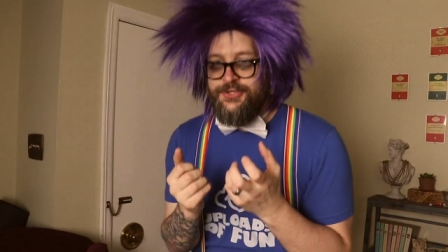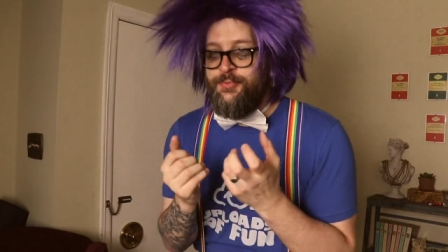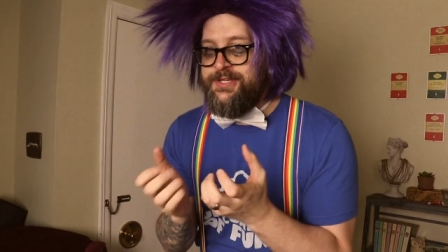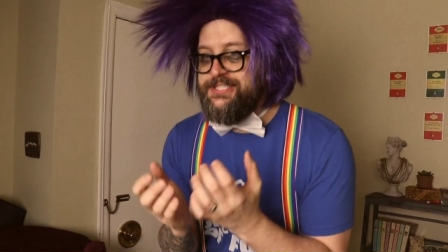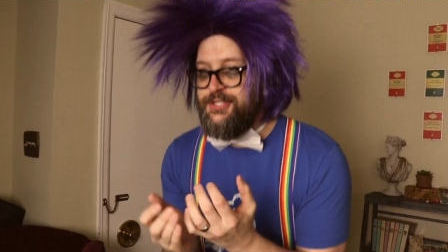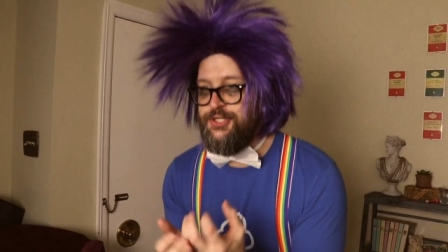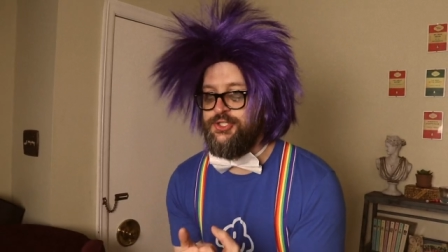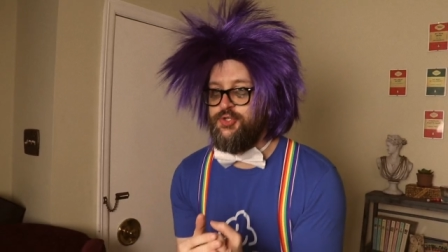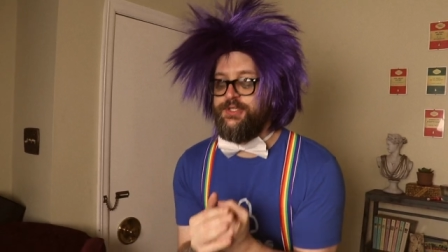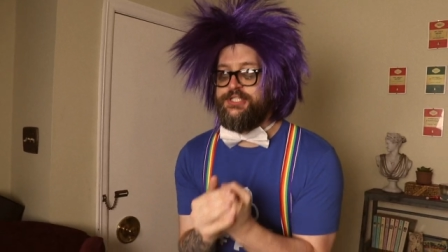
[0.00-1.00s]
You must
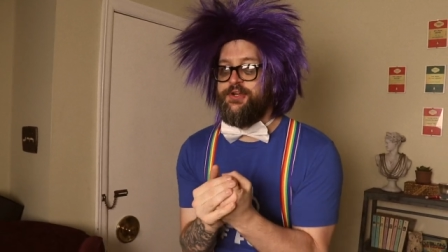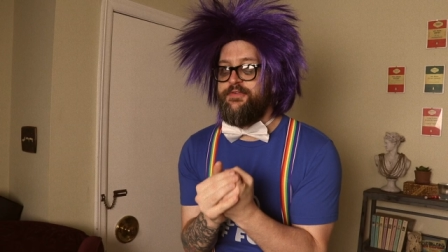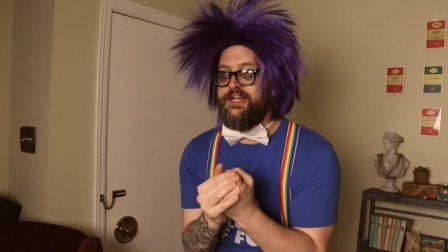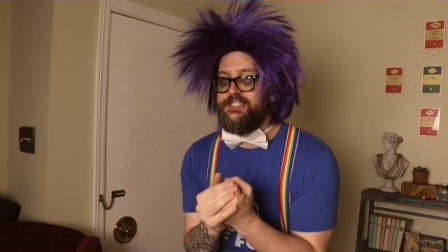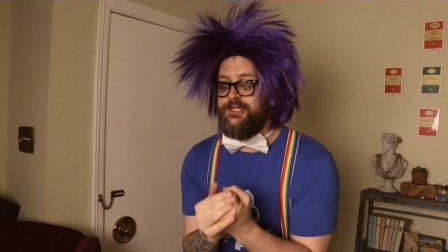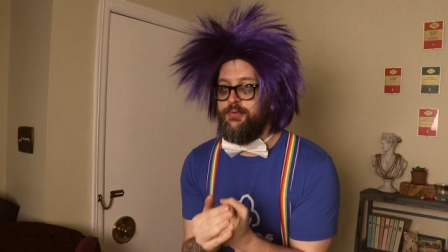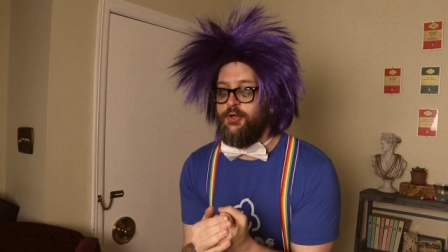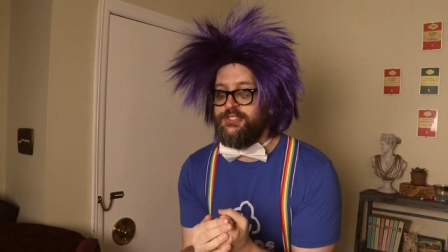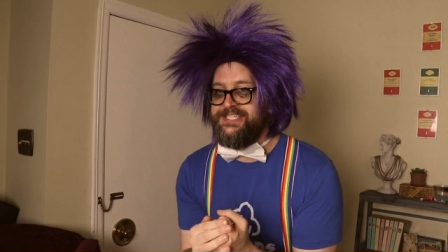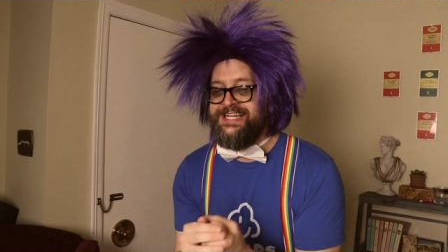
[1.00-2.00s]
learn to eat your
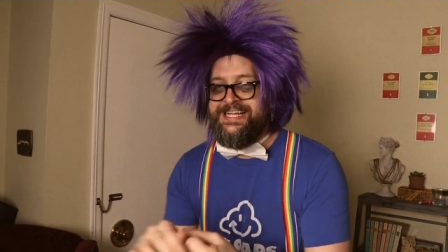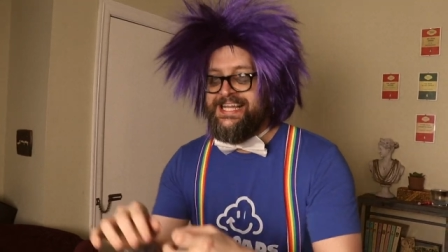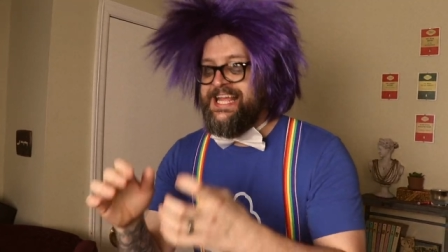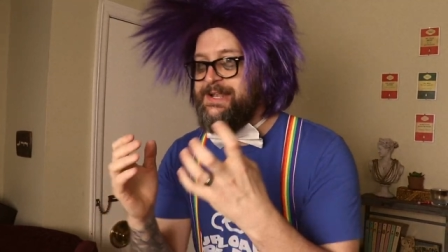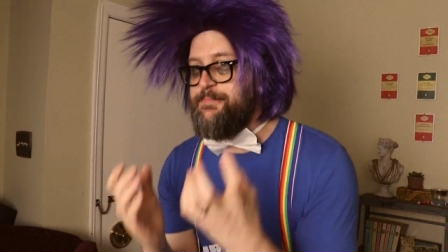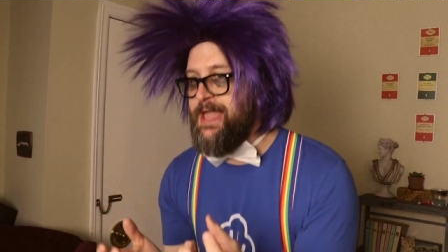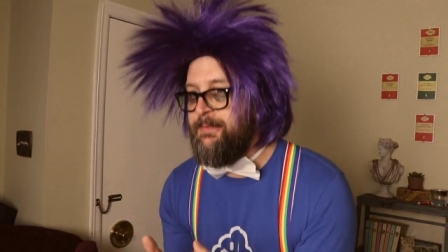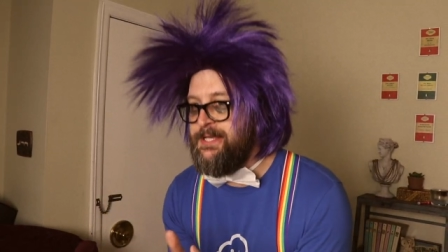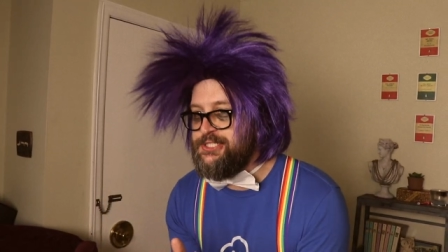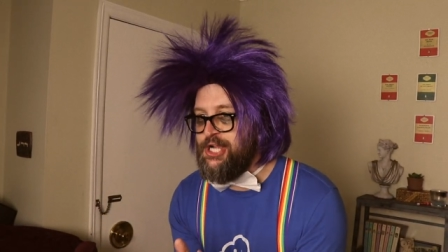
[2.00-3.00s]
vegetables. And
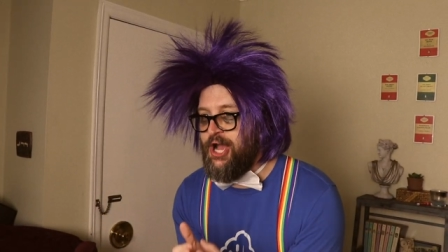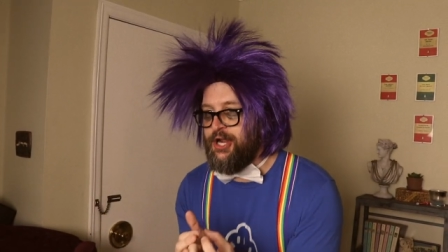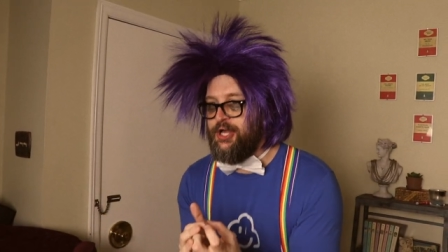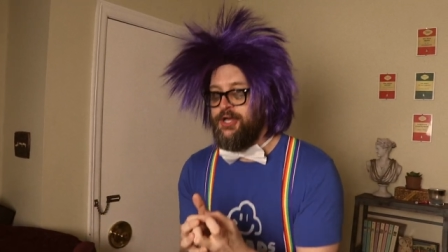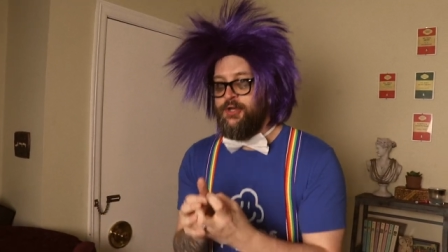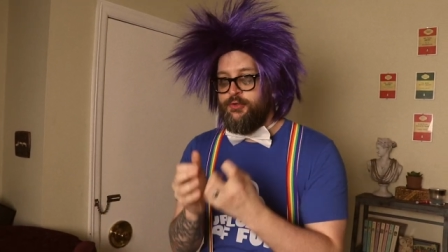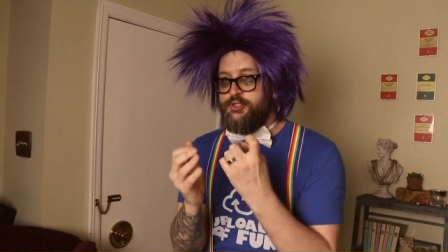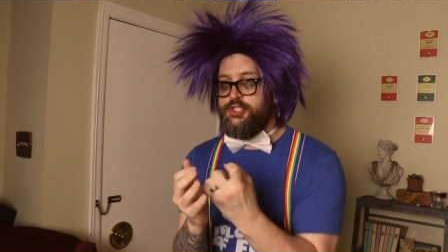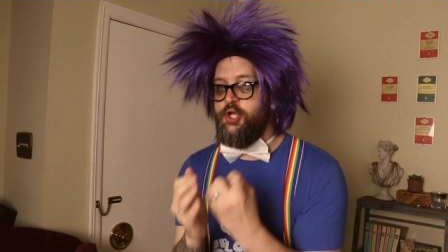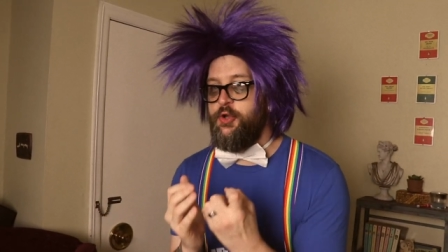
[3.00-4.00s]
Baby, Baby Shark, Shark will
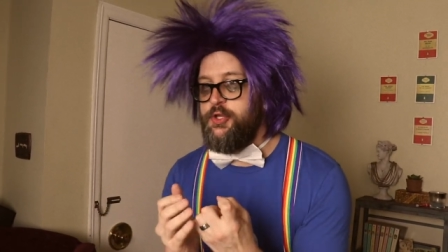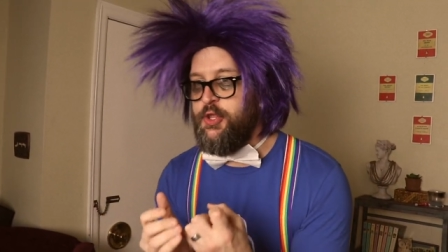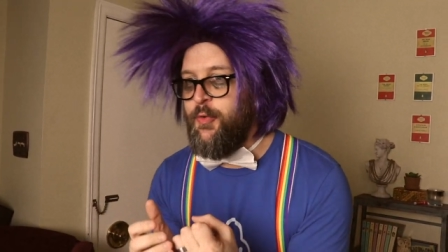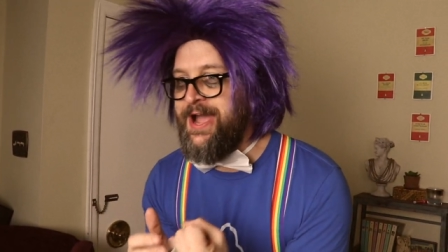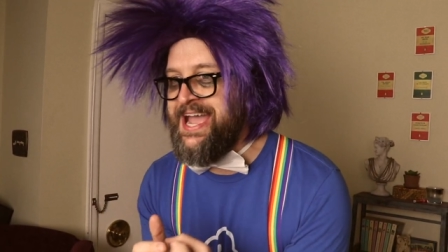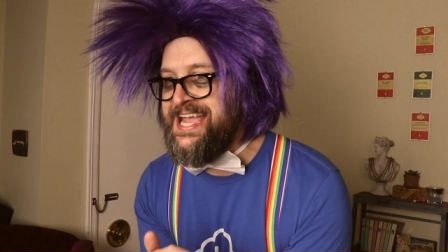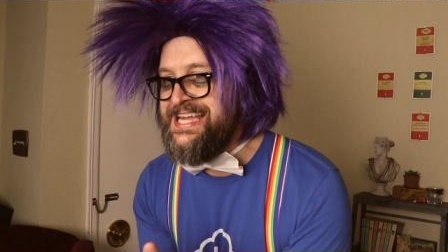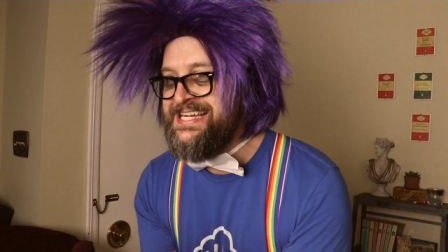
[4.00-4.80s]
show you the way.